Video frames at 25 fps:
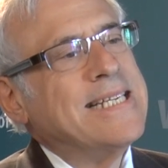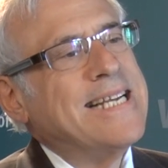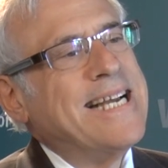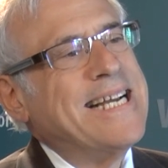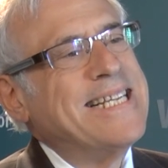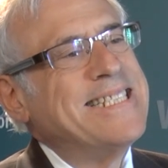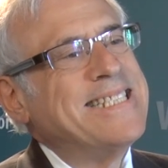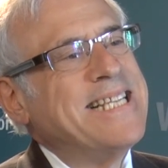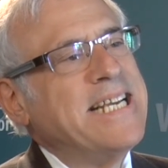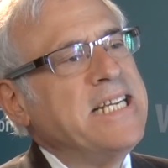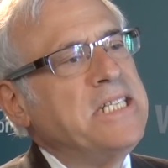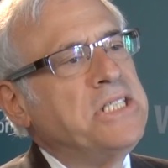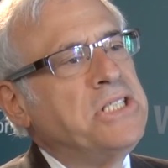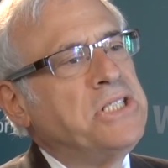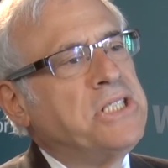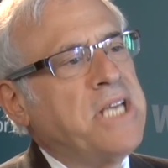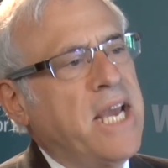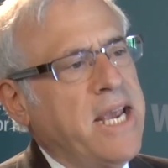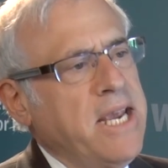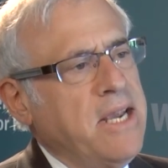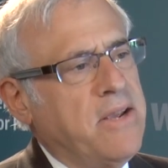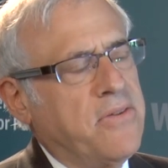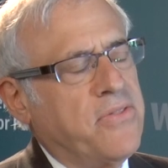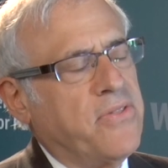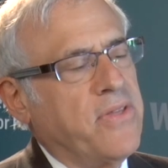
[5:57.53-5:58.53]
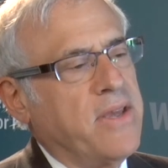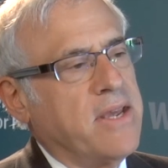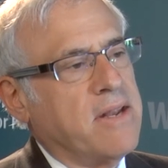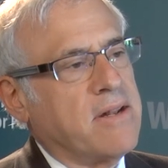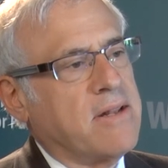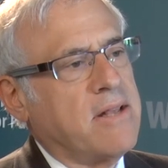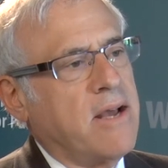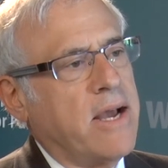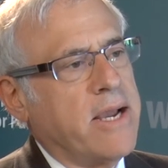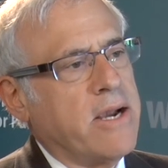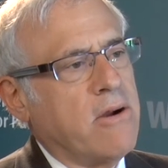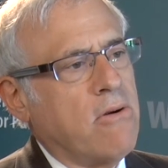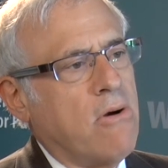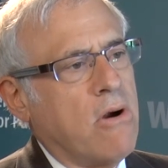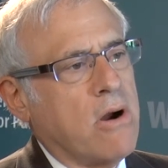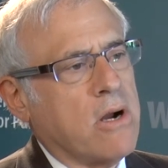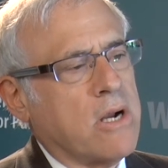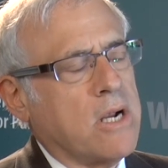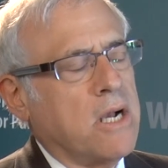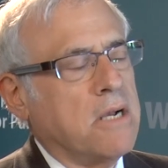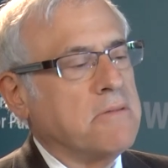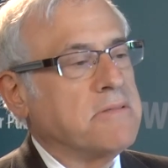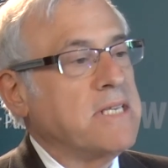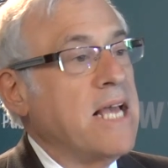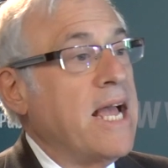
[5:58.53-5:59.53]
and they take the entire
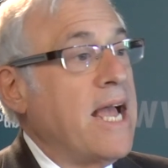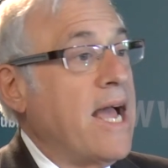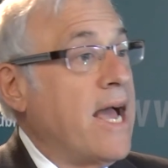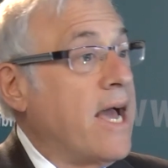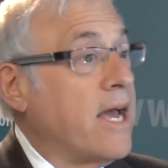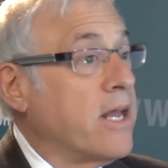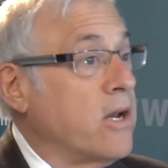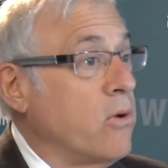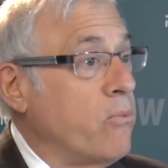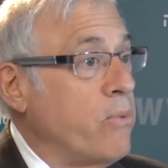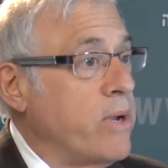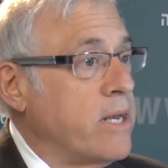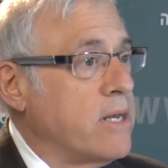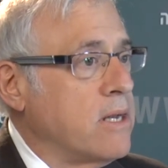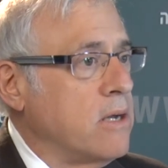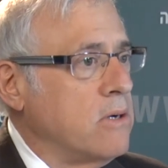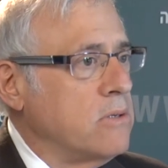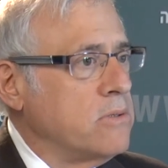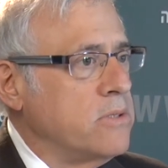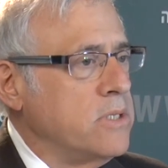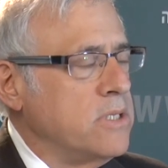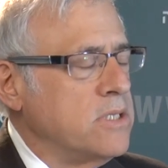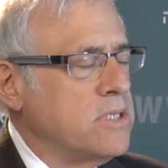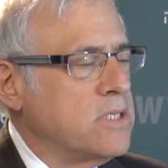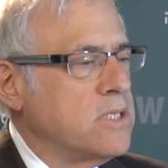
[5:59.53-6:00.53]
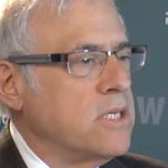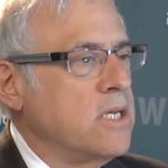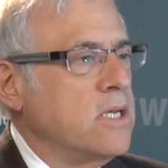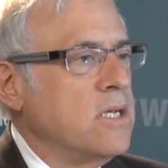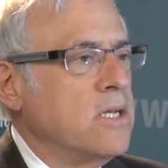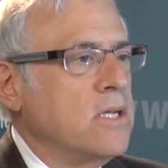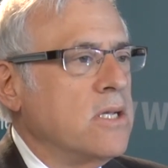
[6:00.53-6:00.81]
archives. How do we know this?